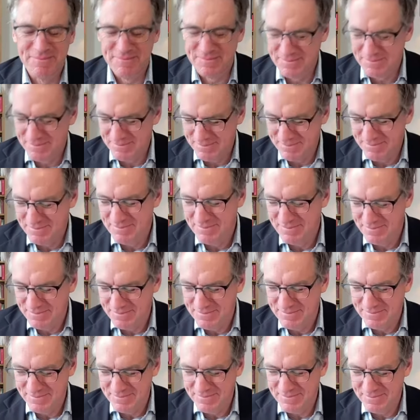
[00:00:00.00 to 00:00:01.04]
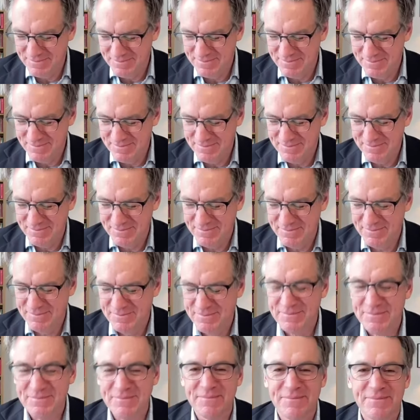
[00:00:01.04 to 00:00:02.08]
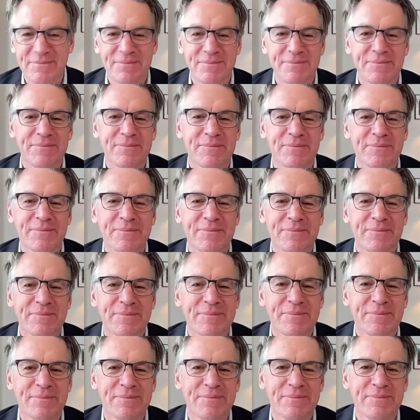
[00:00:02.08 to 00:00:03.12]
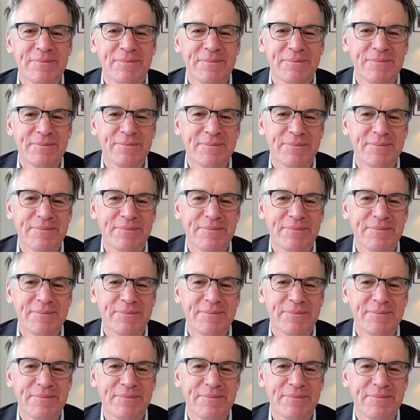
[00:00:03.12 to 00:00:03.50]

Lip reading: No words are spoken by the person on screen.